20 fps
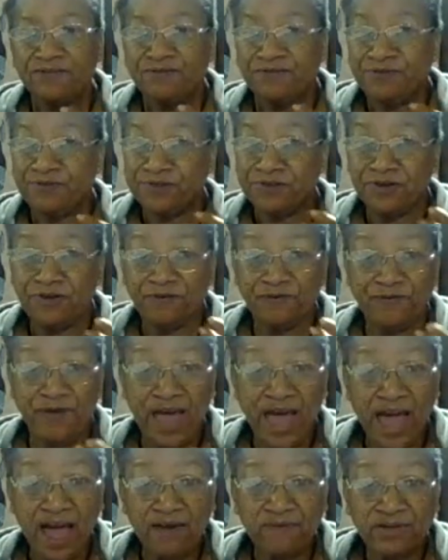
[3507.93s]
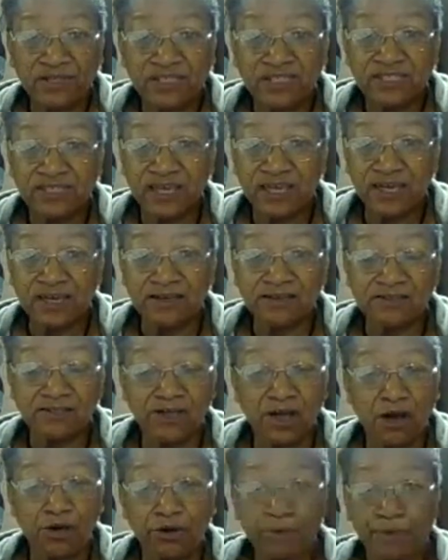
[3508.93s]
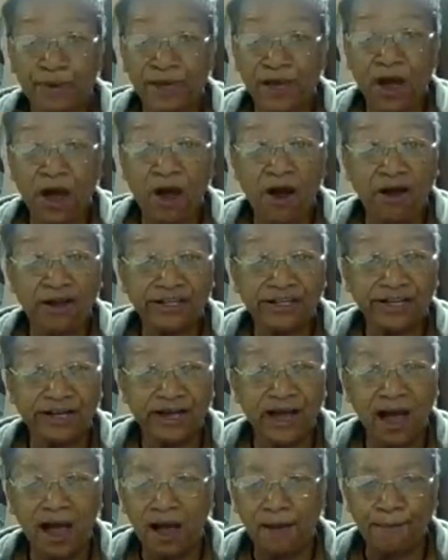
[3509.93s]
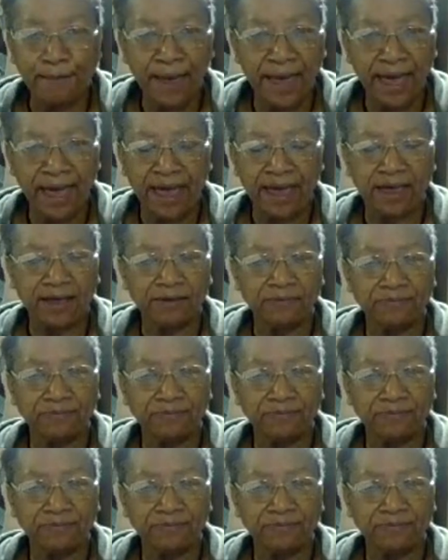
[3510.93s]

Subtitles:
survival skills going to be hard to come by.